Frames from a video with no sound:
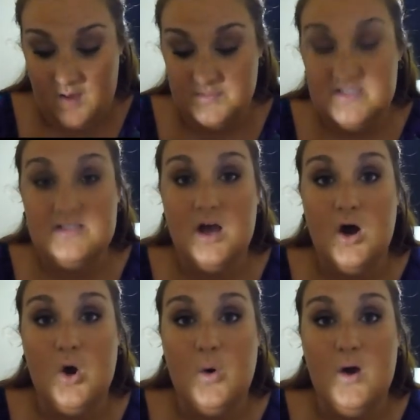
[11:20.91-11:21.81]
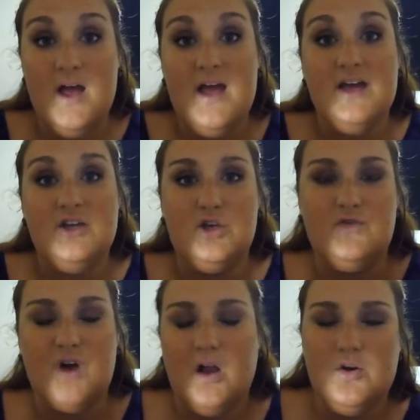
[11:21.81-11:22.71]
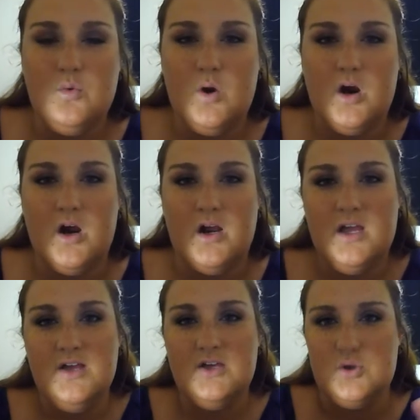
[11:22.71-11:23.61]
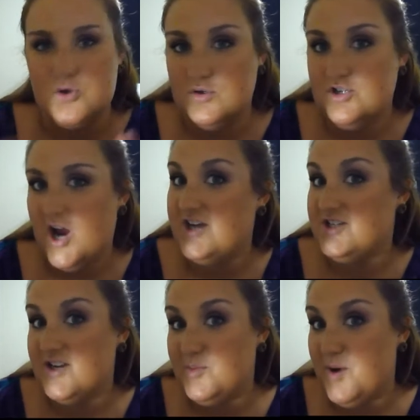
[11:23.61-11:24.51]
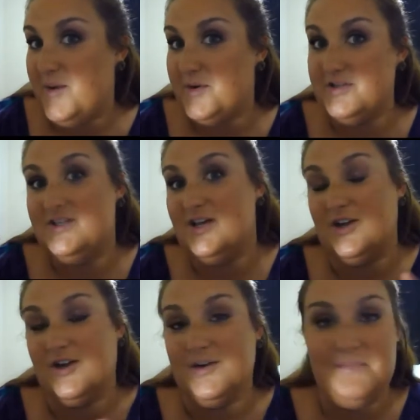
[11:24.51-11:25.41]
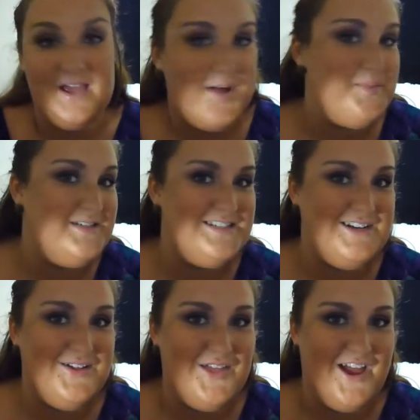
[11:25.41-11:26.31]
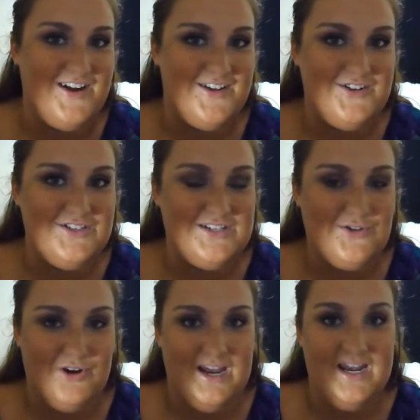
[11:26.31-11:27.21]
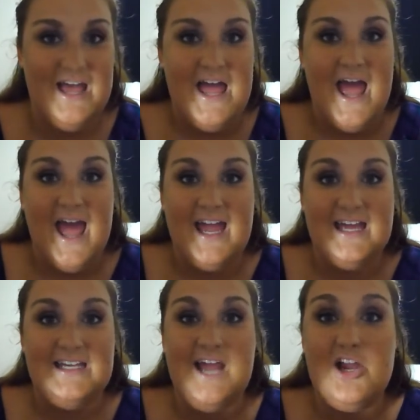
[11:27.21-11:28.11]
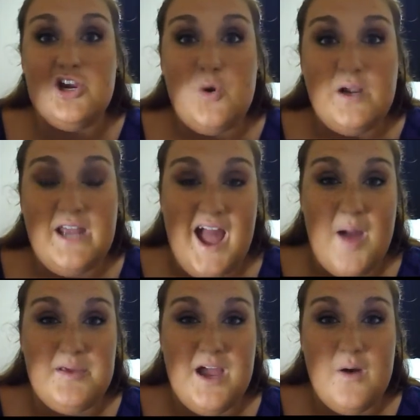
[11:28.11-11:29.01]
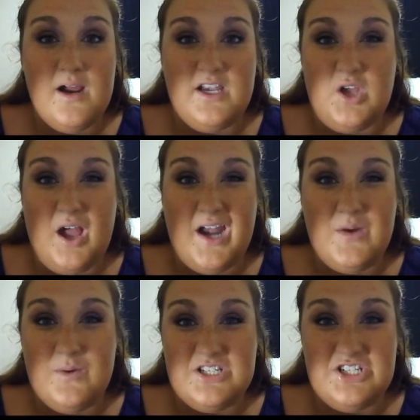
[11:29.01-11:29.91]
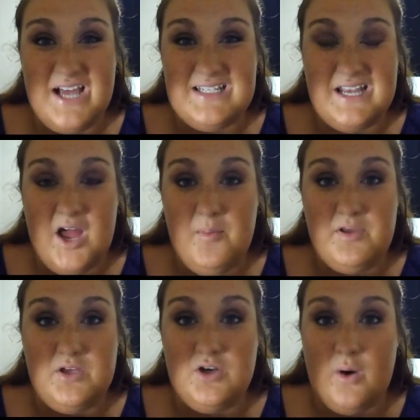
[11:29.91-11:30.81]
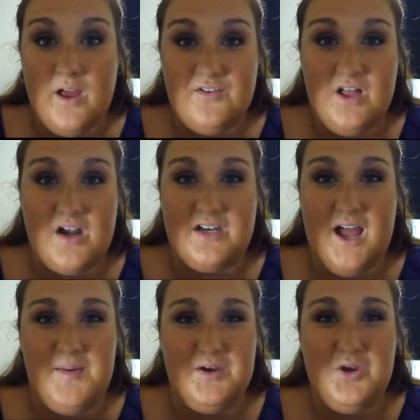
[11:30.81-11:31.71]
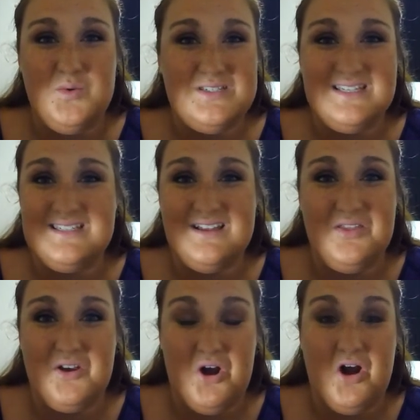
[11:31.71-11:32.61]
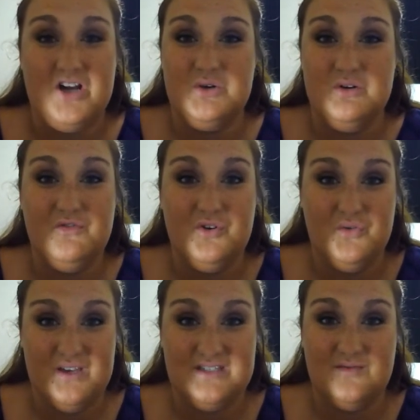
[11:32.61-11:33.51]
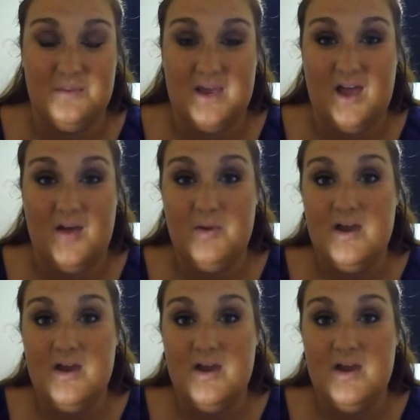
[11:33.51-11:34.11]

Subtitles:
So you've gone to work, you've used your eyeshadow primer, so your makeup is still there and it looks great. And now you're going to happy hour and you kind of want to jazz it up, but you don't have a lot of time, and who wants to sit in their car and do a full face of makeup?